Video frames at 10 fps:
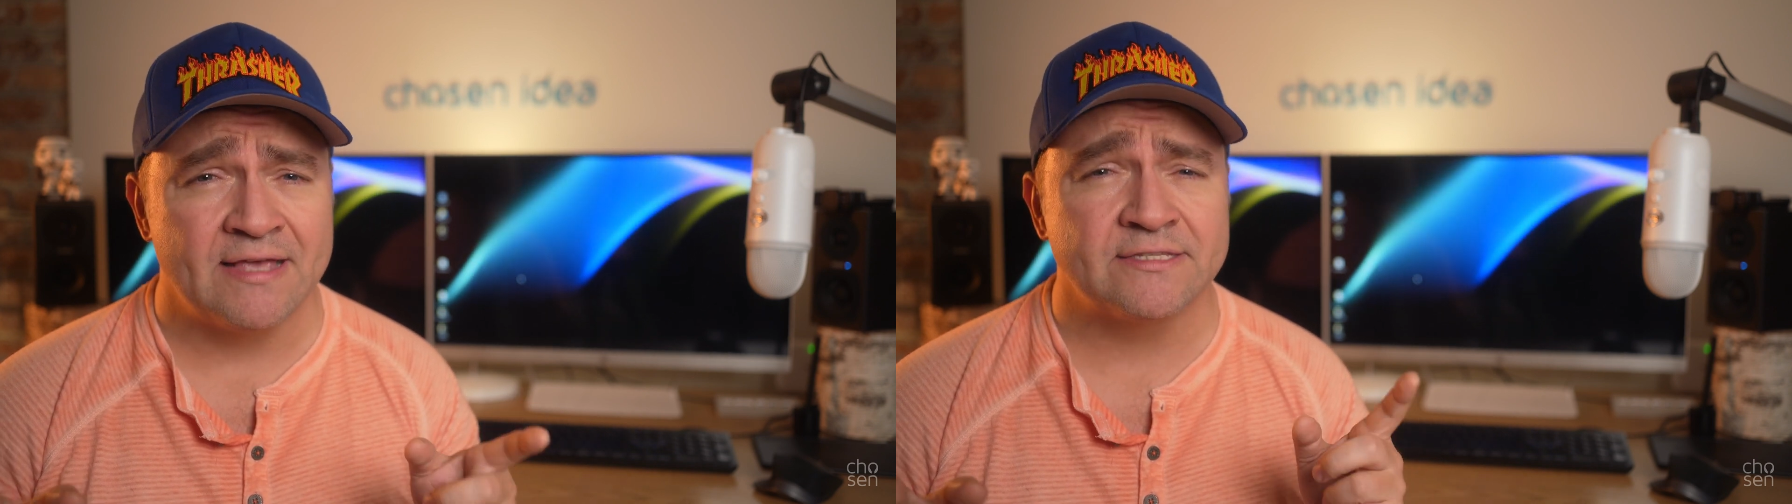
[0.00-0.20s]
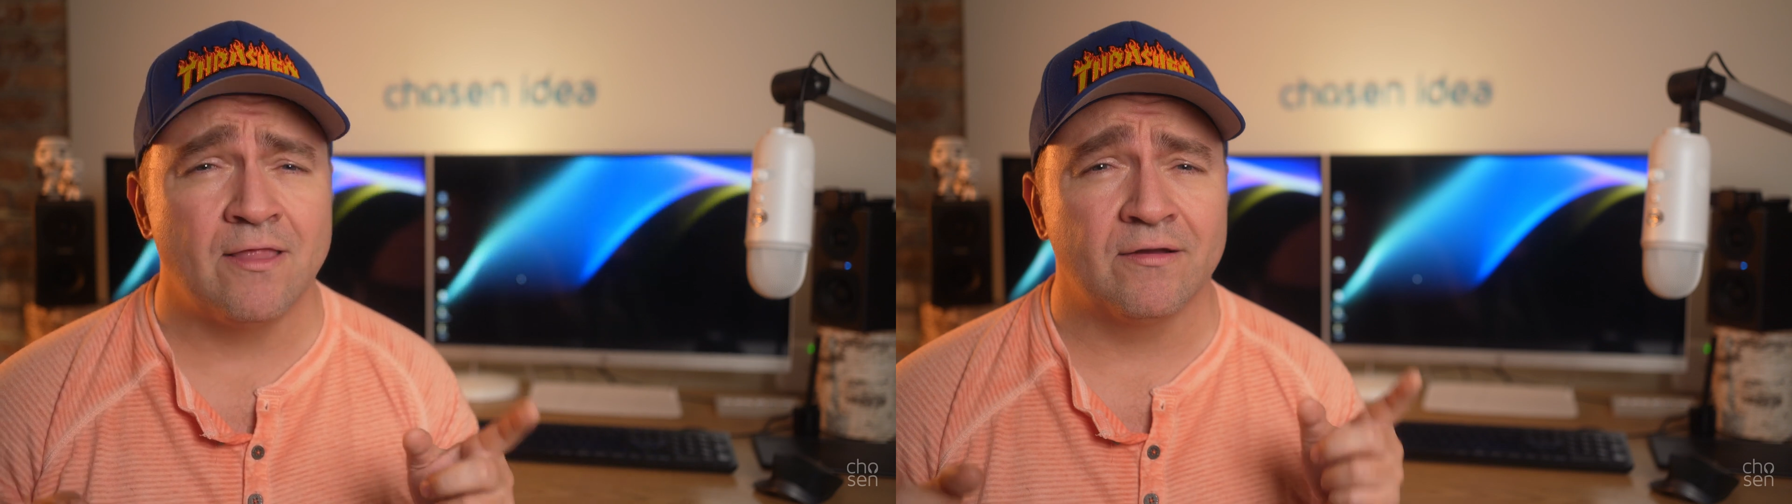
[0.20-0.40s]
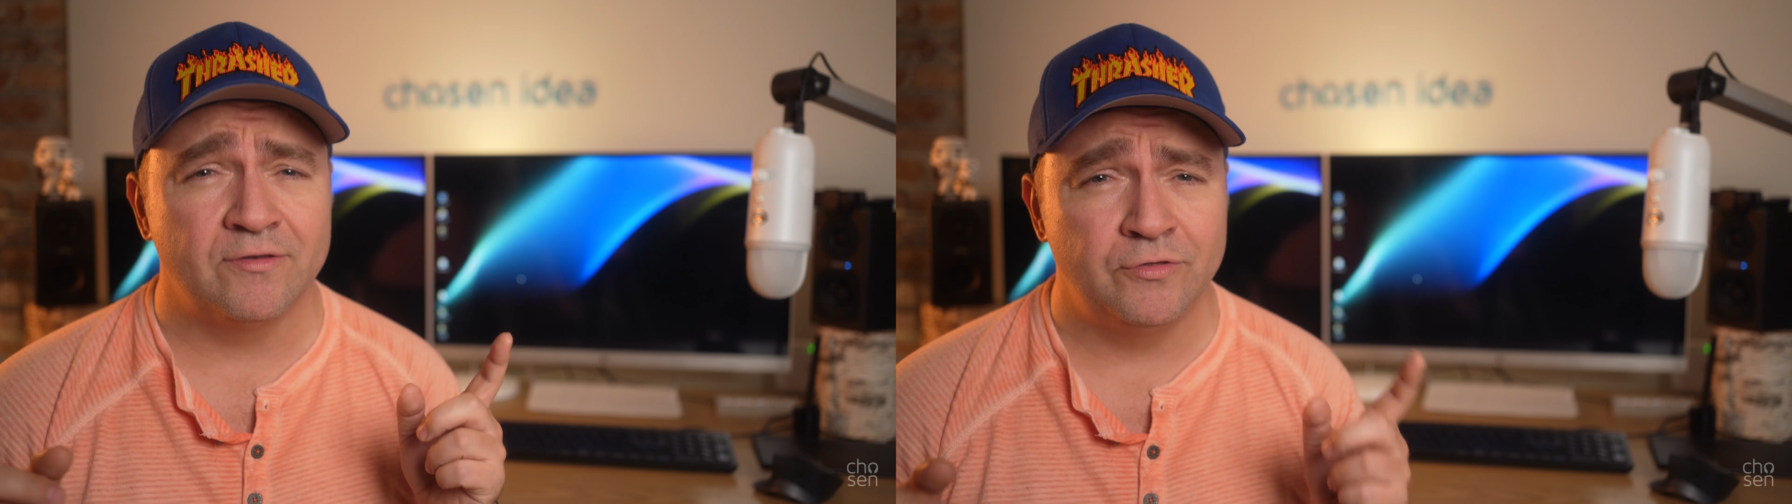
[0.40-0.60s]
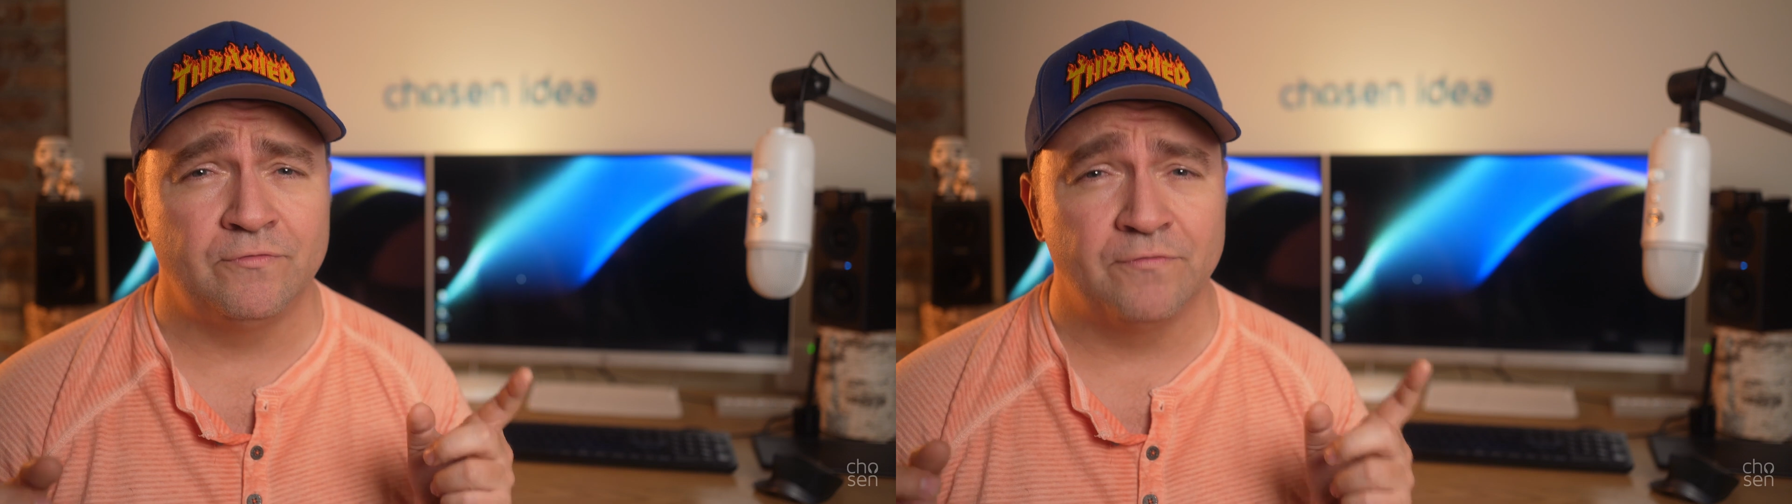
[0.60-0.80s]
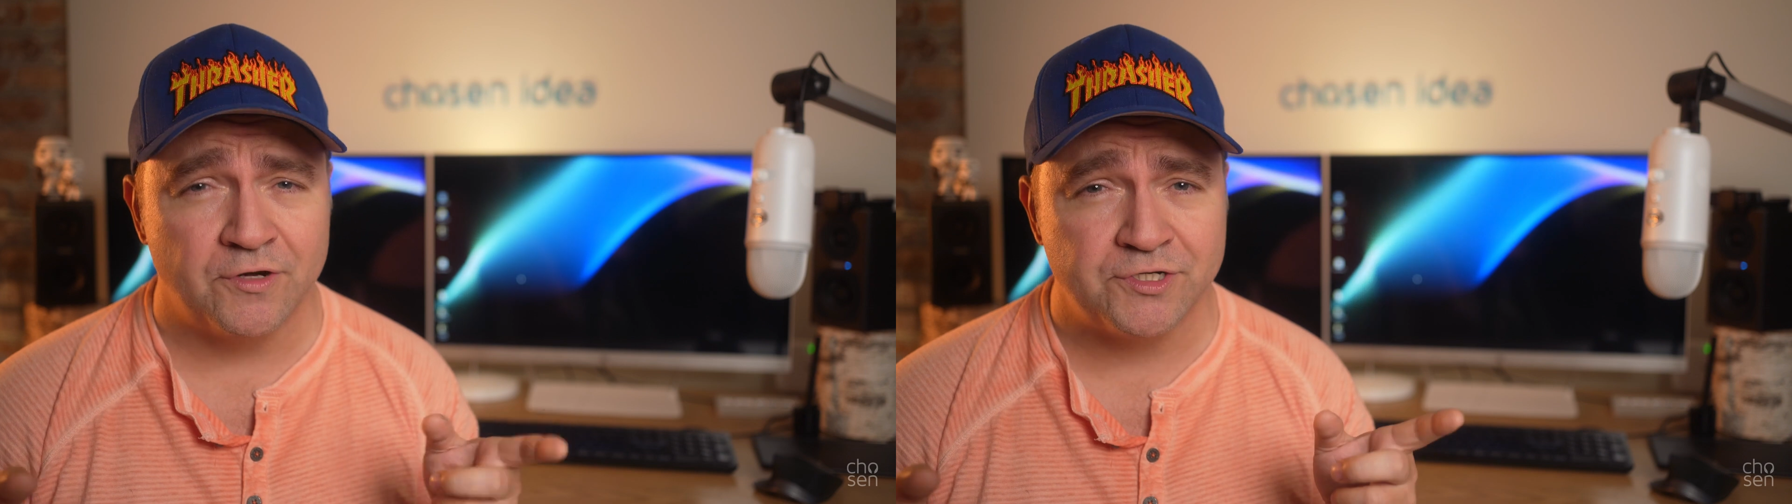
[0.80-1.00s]
S-Log
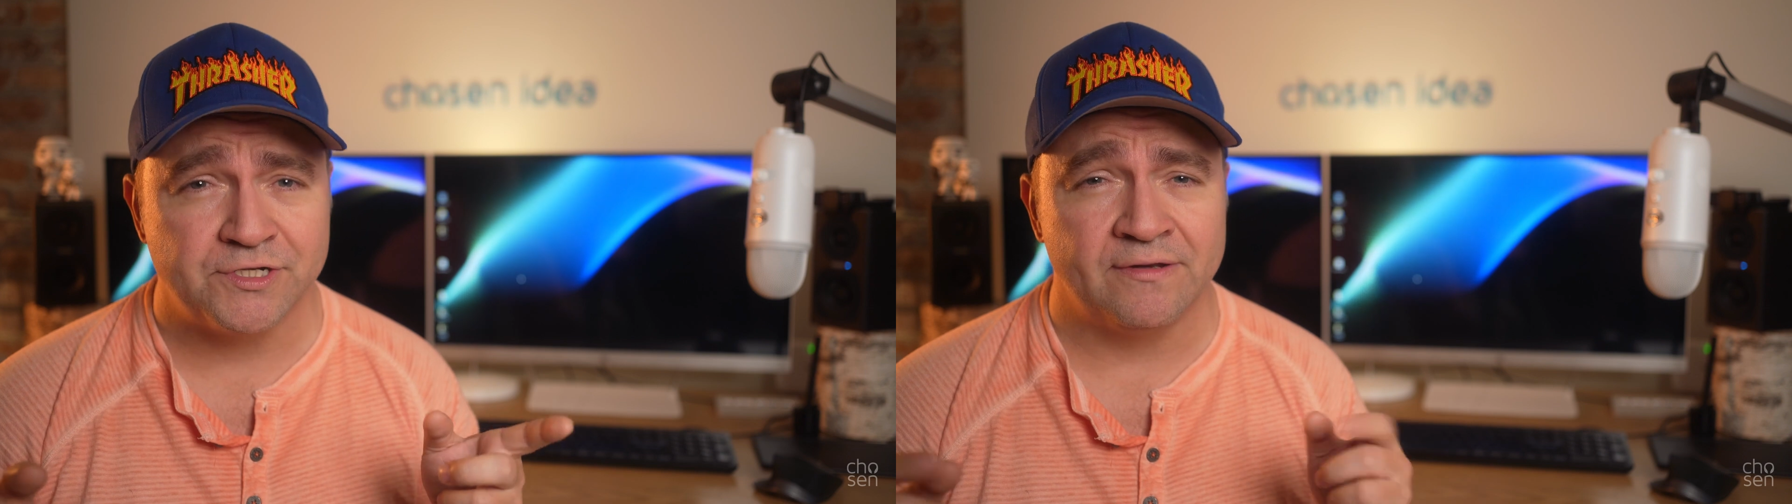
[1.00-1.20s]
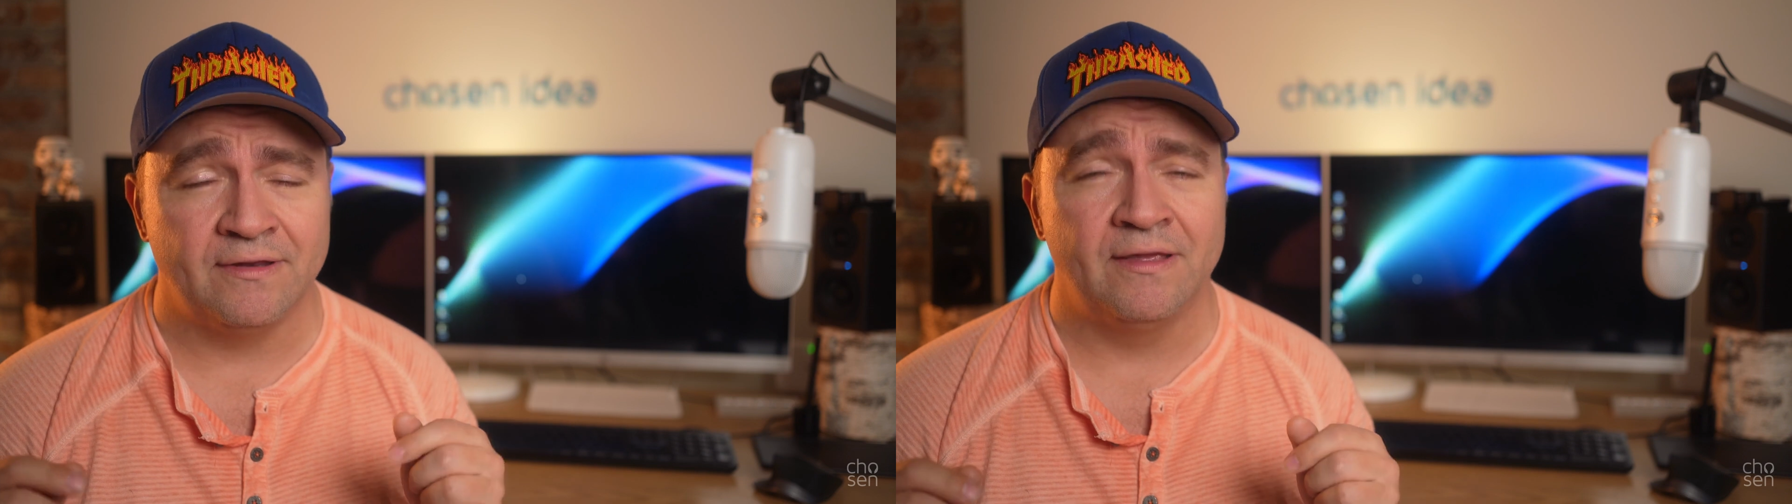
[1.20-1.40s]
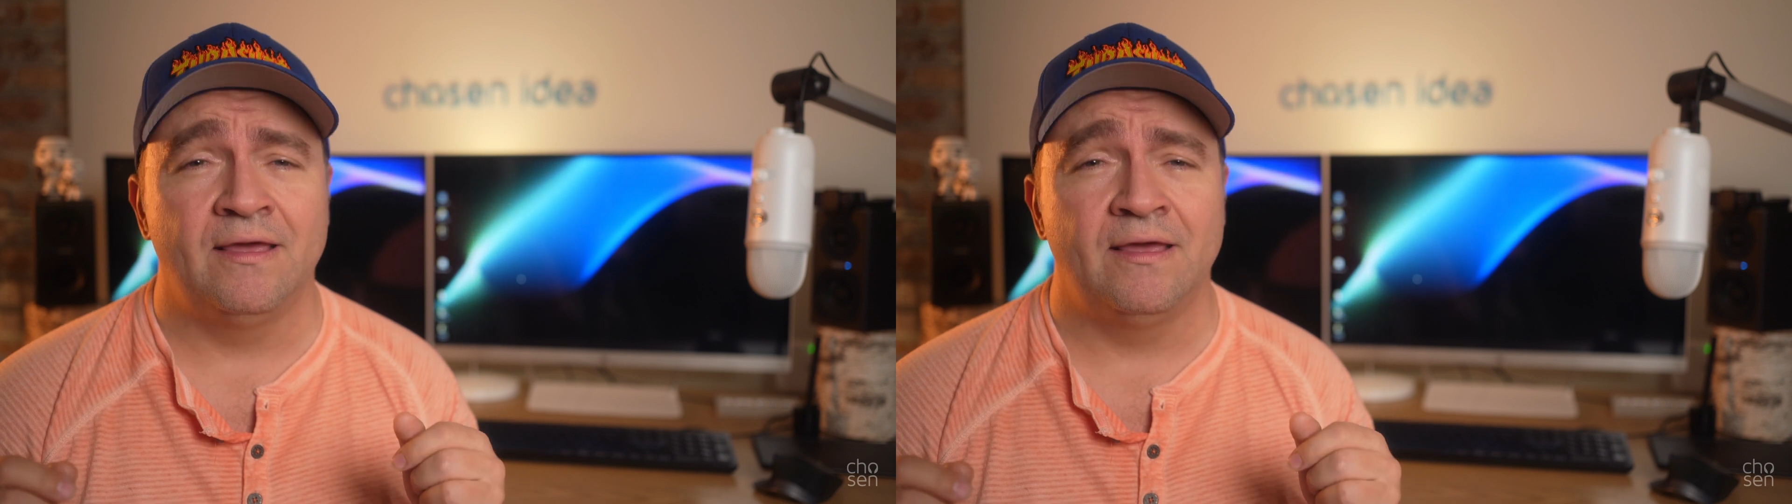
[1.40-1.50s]
2 version